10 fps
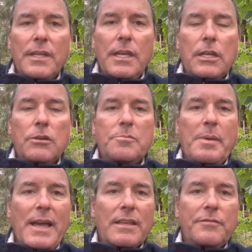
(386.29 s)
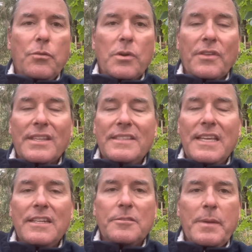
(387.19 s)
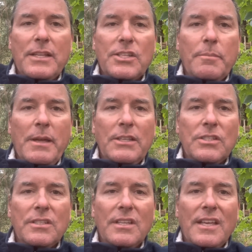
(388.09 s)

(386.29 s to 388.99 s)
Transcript: It goes back and forth like the tennis match I mentioned.